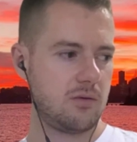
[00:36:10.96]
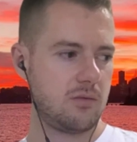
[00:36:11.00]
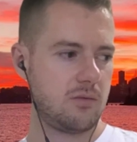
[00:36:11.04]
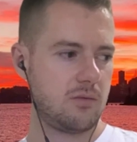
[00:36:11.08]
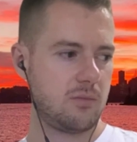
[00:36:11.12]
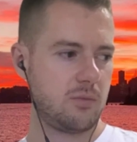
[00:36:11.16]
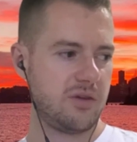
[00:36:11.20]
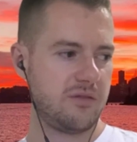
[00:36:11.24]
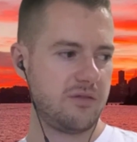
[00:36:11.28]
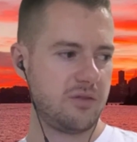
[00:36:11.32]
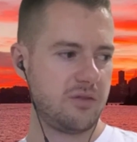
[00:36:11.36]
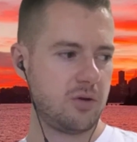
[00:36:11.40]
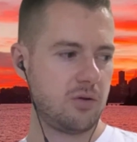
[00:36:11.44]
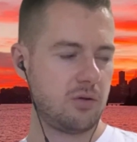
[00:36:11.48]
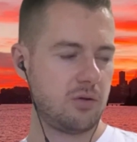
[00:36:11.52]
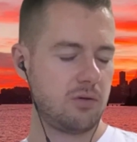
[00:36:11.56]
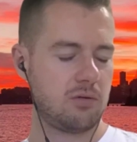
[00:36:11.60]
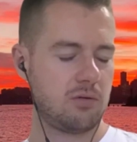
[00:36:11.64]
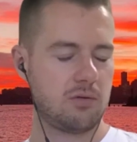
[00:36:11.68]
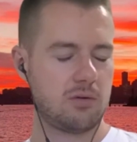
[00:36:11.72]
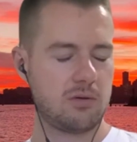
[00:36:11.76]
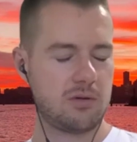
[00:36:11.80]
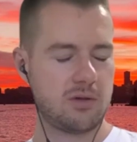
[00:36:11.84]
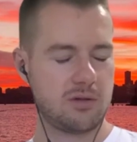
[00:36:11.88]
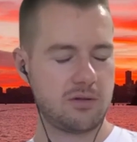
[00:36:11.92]
we've
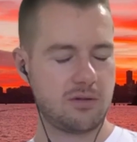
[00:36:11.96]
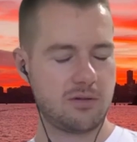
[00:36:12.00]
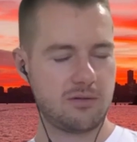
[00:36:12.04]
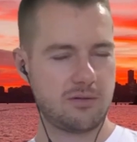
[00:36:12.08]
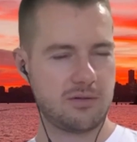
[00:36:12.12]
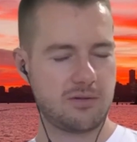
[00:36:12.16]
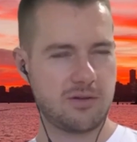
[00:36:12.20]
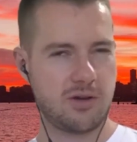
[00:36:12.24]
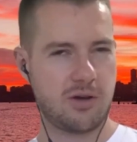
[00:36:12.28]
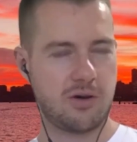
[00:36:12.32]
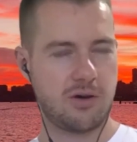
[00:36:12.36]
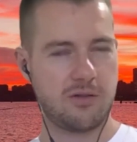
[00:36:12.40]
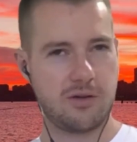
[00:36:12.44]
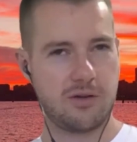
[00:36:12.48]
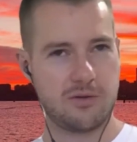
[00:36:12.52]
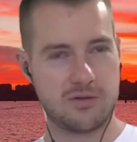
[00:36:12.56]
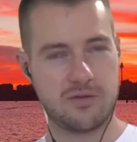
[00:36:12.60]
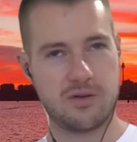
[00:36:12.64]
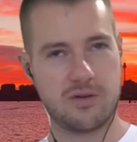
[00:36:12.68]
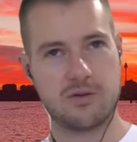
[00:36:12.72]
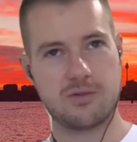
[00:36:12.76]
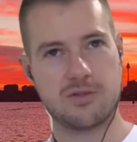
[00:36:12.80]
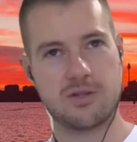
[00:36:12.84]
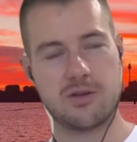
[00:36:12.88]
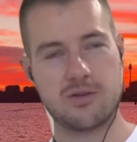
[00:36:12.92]
all got those
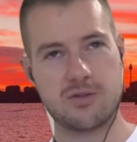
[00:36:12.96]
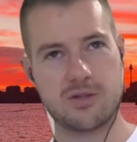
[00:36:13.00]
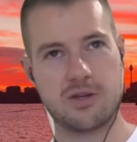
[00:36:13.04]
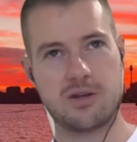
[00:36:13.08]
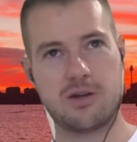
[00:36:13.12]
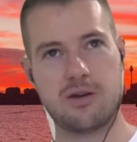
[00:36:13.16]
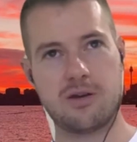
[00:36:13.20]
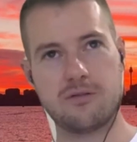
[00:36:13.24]
photos on